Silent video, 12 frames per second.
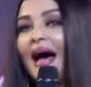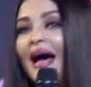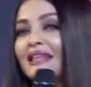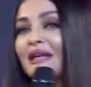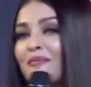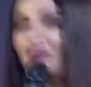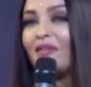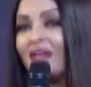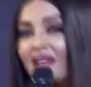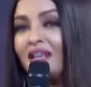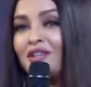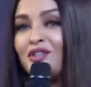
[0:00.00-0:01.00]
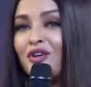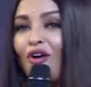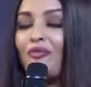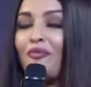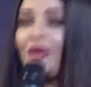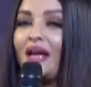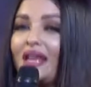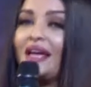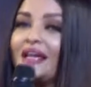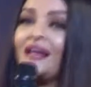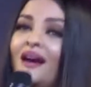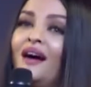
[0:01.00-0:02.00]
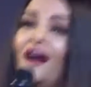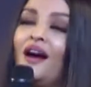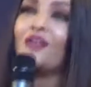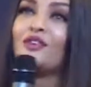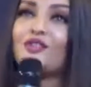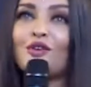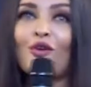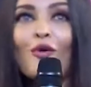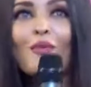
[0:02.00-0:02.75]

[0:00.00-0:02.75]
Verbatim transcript: had the privilege of bringing so